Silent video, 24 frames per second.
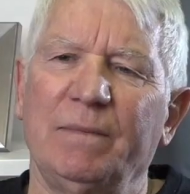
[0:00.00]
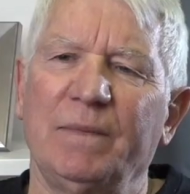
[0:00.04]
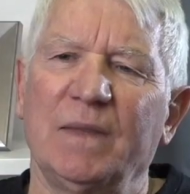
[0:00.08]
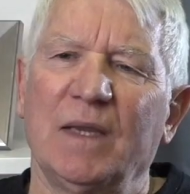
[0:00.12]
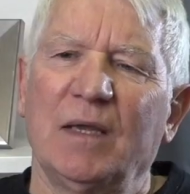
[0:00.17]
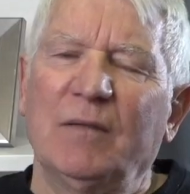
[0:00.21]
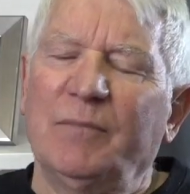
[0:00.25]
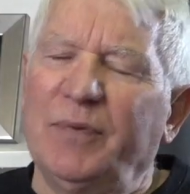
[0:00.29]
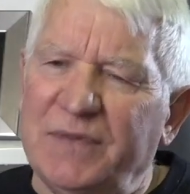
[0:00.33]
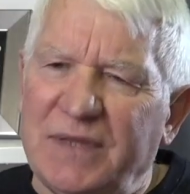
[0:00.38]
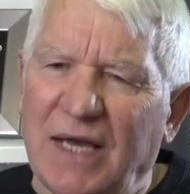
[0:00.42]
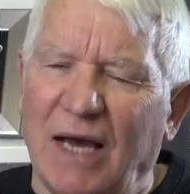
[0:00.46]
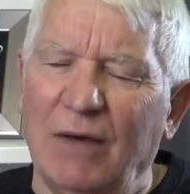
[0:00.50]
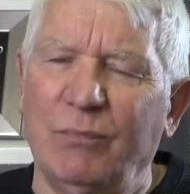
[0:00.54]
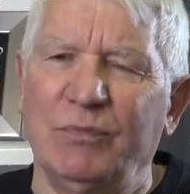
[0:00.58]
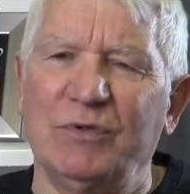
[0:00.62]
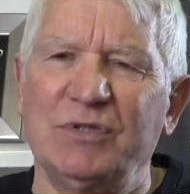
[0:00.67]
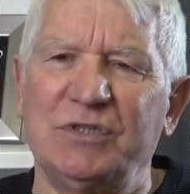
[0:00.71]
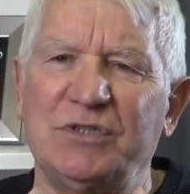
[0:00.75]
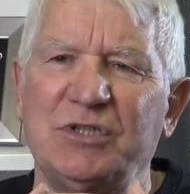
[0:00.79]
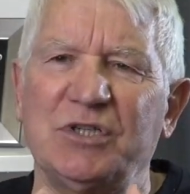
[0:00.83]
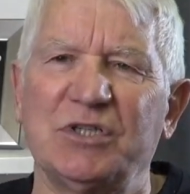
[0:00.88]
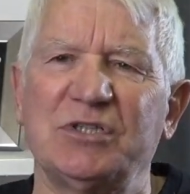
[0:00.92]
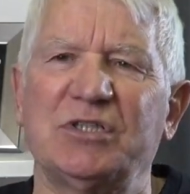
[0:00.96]
But that
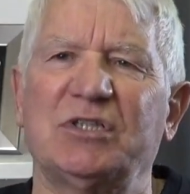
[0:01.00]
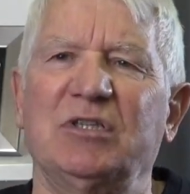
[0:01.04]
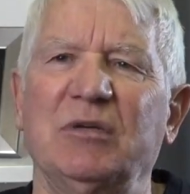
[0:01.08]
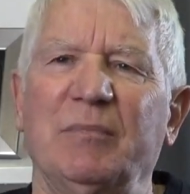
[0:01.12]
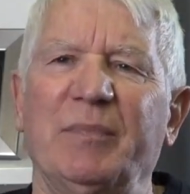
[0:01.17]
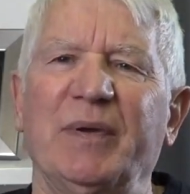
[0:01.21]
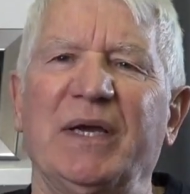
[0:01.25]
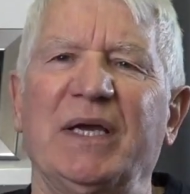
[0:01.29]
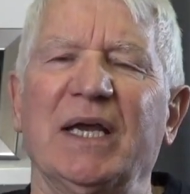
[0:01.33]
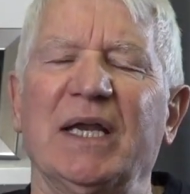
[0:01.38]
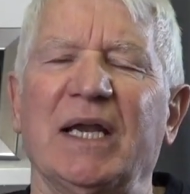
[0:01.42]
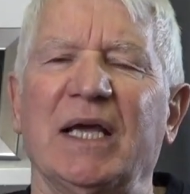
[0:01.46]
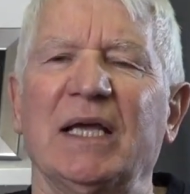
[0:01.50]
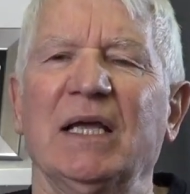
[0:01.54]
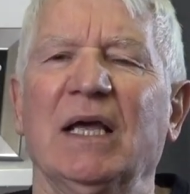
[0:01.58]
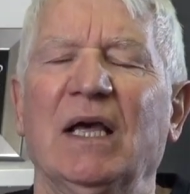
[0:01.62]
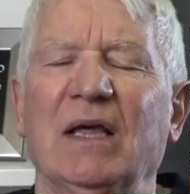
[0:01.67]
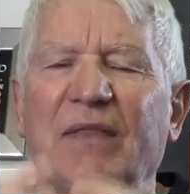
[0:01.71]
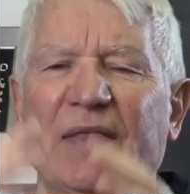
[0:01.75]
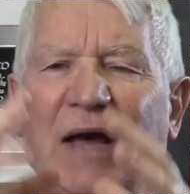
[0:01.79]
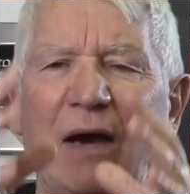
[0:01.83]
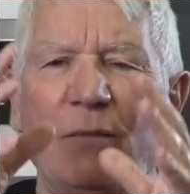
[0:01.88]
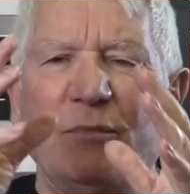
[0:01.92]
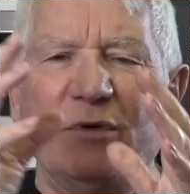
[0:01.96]
was just the beginning.
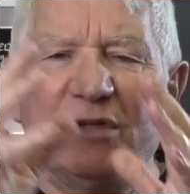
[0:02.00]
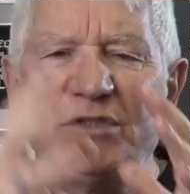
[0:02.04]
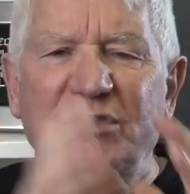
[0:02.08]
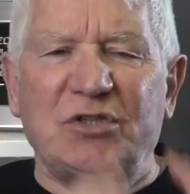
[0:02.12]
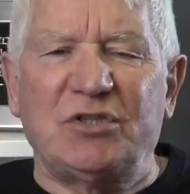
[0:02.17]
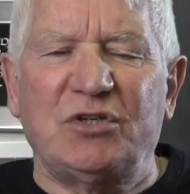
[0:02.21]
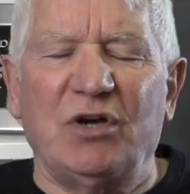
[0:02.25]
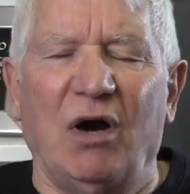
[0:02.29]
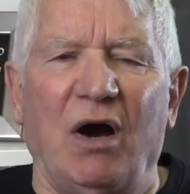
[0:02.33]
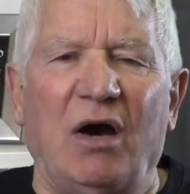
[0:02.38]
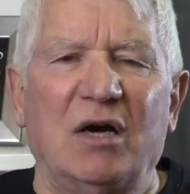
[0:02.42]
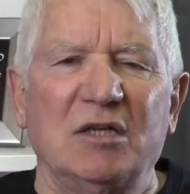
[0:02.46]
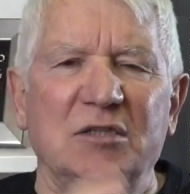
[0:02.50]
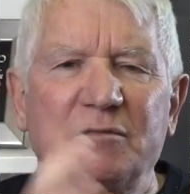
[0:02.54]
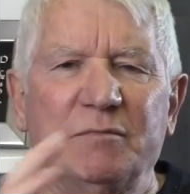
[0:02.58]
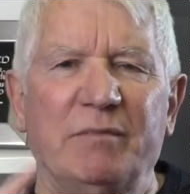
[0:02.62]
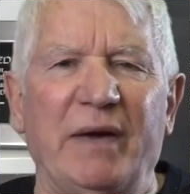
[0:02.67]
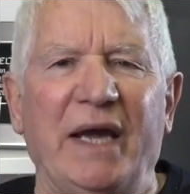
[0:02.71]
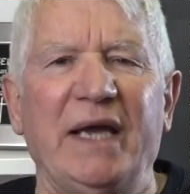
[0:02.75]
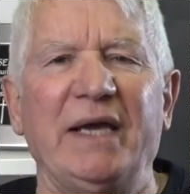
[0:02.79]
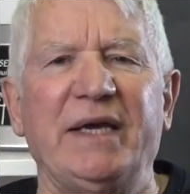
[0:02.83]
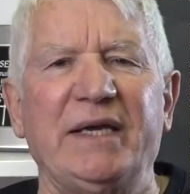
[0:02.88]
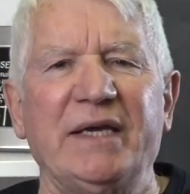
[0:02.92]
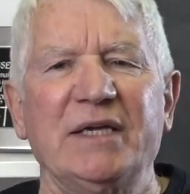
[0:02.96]
That was God
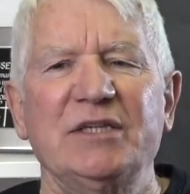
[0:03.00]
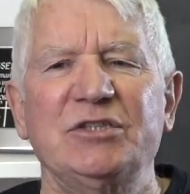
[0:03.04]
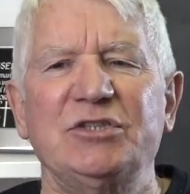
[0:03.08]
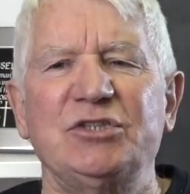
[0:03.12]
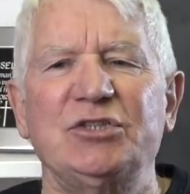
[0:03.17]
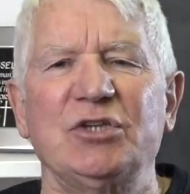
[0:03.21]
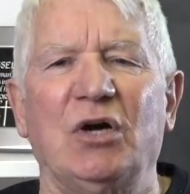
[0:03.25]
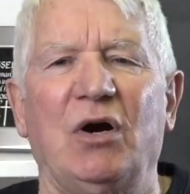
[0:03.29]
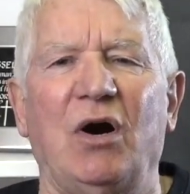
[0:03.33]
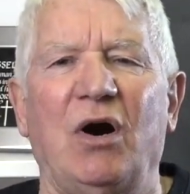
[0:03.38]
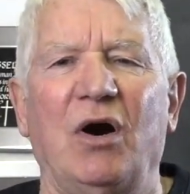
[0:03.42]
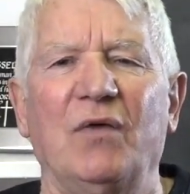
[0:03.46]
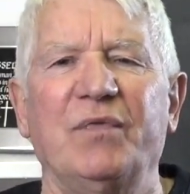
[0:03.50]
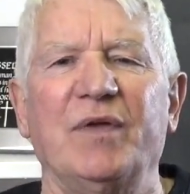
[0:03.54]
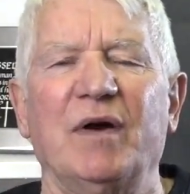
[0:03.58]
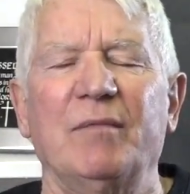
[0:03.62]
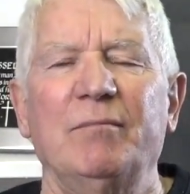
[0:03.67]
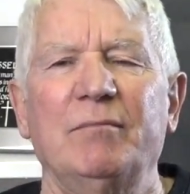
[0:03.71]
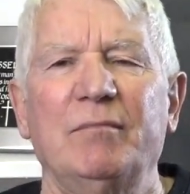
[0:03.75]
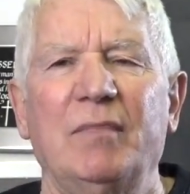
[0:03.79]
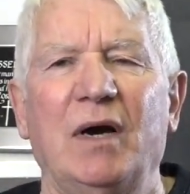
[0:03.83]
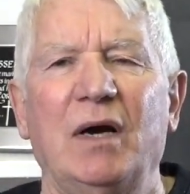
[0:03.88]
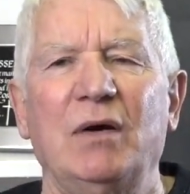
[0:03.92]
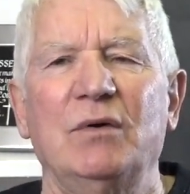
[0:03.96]
making sure that
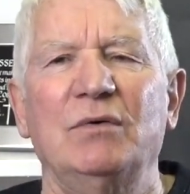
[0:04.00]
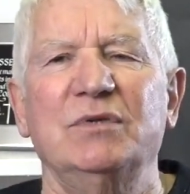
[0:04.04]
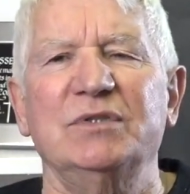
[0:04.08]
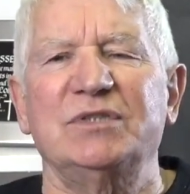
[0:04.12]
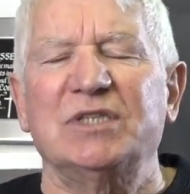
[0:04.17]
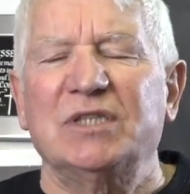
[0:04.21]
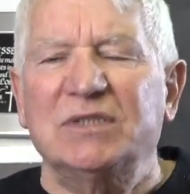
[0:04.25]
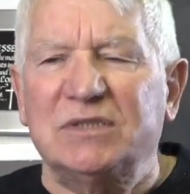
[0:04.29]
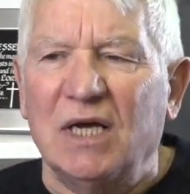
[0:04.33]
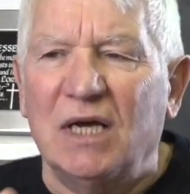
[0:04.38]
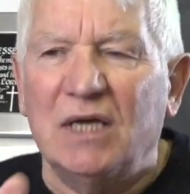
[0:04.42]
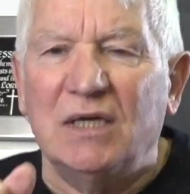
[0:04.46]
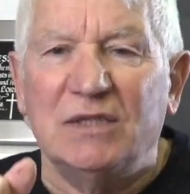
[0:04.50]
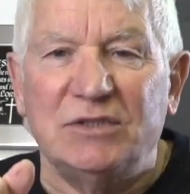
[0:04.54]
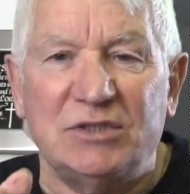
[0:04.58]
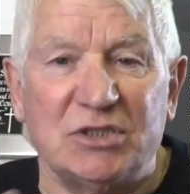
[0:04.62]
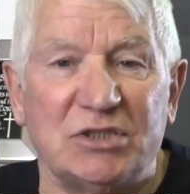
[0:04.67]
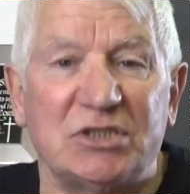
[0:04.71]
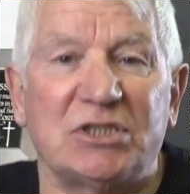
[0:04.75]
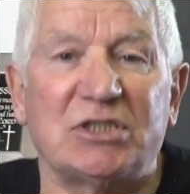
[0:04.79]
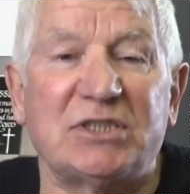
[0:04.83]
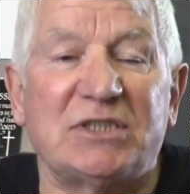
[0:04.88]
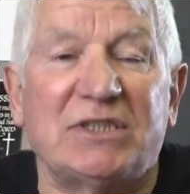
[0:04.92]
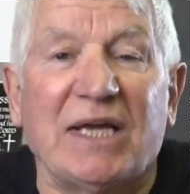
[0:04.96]
Moses
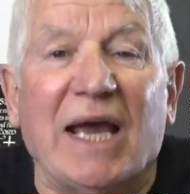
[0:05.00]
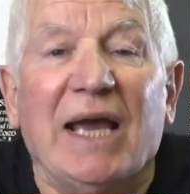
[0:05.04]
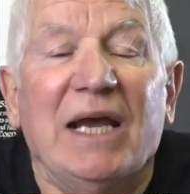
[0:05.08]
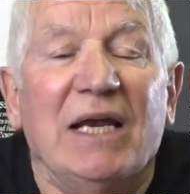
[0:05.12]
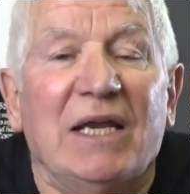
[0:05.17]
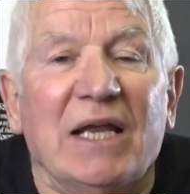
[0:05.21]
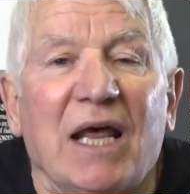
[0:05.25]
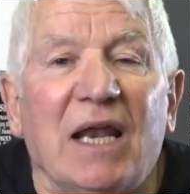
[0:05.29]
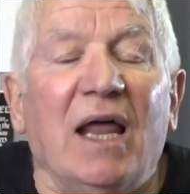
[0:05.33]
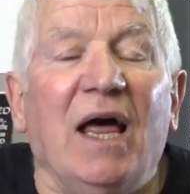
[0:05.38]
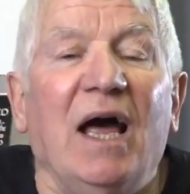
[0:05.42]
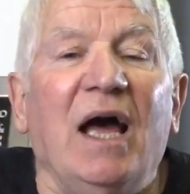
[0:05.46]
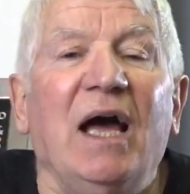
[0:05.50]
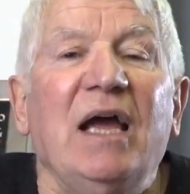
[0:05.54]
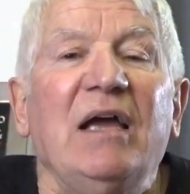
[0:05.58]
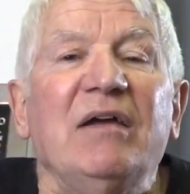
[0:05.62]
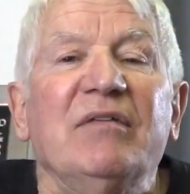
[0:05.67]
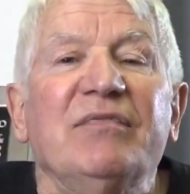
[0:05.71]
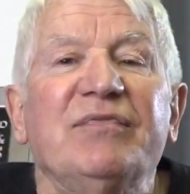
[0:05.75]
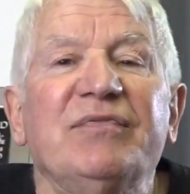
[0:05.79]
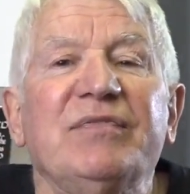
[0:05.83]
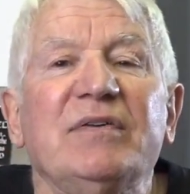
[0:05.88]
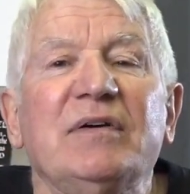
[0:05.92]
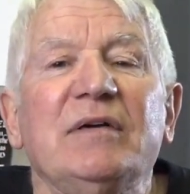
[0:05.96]
just stayed
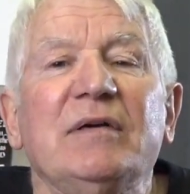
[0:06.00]
alive.